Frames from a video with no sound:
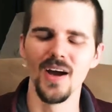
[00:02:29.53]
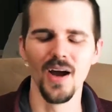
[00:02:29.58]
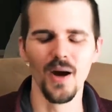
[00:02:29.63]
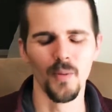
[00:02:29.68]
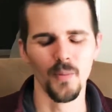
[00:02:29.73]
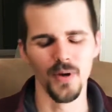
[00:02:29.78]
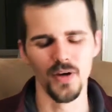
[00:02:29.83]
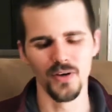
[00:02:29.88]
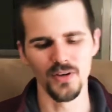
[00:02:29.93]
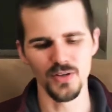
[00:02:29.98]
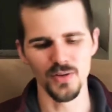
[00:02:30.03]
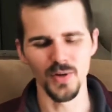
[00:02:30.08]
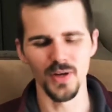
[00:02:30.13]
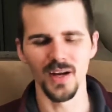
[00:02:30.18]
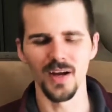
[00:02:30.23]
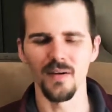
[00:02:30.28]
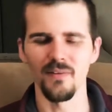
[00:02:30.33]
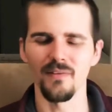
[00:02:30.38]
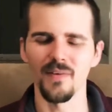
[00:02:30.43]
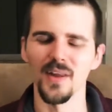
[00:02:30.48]
We are doing a
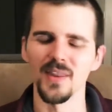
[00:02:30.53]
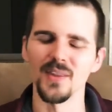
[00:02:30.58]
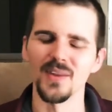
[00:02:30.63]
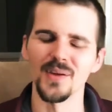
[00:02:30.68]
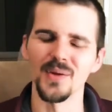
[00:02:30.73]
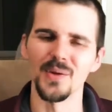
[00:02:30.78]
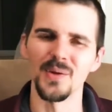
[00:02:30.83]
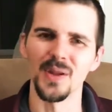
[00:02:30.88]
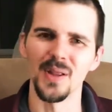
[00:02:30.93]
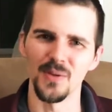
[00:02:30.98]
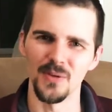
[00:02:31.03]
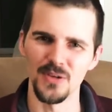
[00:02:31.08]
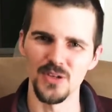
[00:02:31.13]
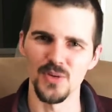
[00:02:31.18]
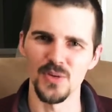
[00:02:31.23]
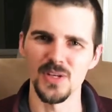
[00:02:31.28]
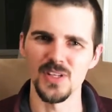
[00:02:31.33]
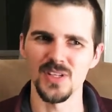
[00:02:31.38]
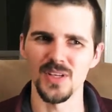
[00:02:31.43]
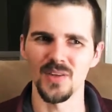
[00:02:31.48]
fun little another
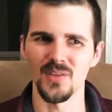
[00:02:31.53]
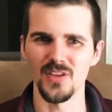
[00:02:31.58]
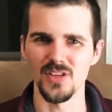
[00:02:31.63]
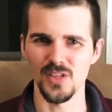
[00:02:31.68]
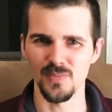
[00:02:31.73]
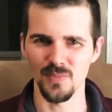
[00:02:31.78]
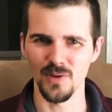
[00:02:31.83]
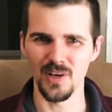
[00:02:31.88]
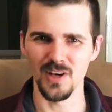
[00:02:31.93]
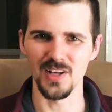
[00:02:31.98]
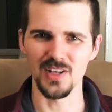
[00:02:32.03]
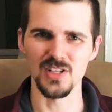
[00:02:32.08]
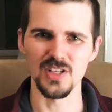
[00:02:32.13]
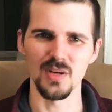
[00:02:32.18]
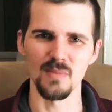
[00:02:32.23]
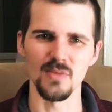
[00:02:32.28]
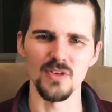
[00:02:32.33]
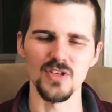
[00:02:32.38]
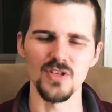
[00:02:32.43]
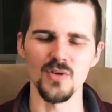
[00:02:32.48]
twist on the Spring and
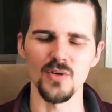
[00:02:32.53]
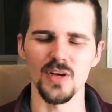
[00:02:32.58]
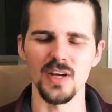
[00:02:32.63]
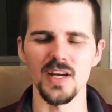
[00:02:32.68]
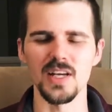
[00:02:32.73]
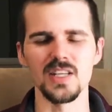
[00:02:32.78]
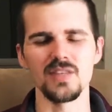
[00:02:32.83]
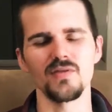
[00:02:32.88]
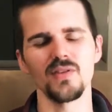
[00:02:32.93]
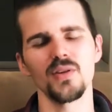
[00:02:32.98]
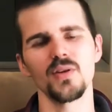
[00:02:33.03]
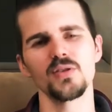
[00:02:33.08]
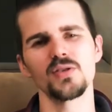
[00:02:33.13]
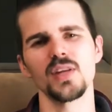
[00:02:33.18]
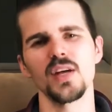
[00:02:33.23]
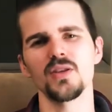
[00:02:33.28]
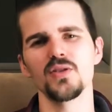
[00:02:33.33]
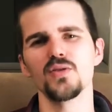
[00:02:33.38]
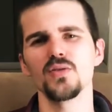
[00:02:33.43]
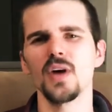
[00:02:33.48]
Summer Showcase. For those
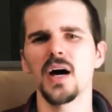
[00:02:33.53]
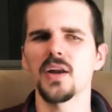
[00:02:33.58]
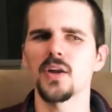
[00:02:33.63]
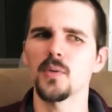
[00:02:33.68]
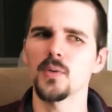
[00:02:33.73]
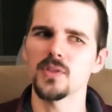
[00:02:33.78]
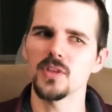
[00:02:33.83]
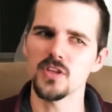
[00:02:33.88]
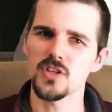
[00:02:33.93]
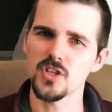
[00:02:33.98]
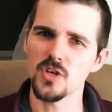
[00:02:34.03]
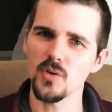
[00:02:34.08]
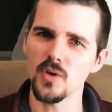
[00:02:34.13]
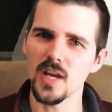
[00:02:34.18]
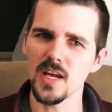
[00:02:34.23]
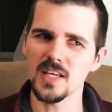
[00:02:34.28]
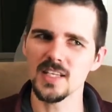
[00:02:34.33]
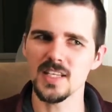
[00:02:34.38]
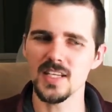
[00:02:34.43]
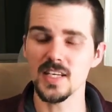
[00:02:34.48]
that do not know what the
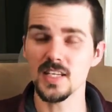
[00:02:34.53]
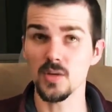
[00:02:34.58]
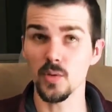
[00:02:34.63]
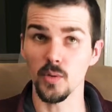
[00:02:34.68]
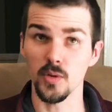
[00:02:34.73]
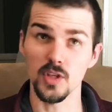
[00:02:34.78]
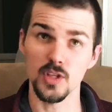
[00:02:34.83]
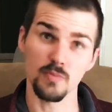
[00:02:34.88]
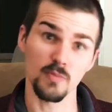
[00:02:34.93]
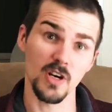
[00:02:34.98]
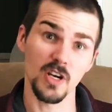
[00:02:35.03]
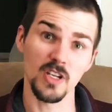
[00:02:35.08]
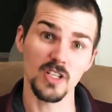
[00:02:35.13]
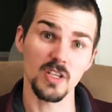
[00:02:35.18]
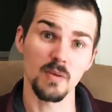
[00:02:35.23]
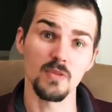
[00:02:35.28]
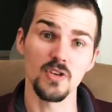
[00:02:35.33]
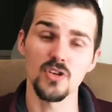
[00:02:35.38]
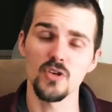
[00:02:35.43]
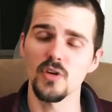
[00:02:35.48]
showcase is, or the Spring and
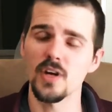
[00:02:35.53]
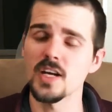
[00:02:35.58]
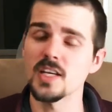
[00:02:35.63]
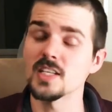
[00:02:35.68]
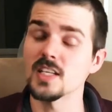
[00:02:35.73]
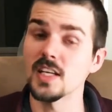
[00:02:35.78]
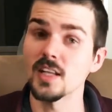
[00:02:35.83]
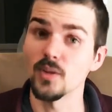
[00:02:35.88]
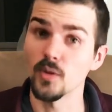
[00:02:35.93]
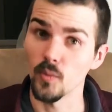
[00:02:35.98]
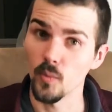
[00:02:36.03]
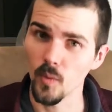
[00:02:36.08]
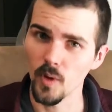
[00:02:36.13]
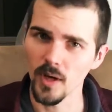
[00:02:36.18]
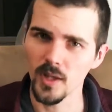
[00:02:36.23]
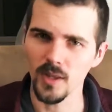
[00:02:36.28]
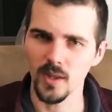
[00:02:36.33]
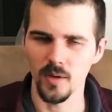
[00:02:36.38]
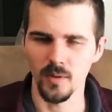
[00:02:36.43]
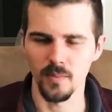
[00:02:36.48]
Summer Showcase, either one,
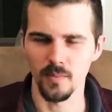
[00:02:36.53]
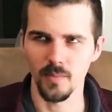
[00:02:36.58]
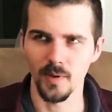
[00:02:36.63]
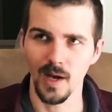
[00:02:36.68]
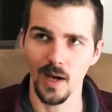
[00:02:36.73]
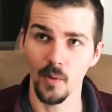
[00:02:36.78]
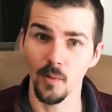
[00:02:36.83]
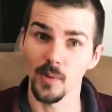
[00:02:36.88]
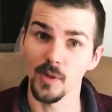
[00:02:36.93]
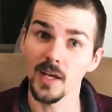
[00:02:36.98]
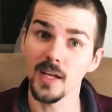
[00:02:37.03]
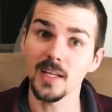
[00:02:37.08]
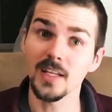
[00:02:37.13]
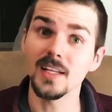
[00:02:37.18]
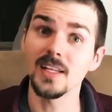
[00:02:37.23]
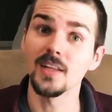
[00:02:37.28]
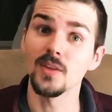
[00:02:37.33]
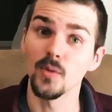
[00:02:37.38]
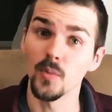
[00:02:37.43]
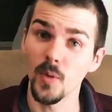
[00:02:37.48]
they're kind of related
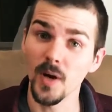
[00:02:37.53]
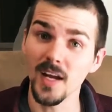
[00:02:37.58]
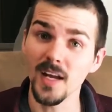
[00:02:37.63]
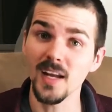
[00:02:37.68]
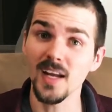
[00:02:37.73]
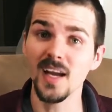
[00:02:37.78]
either way.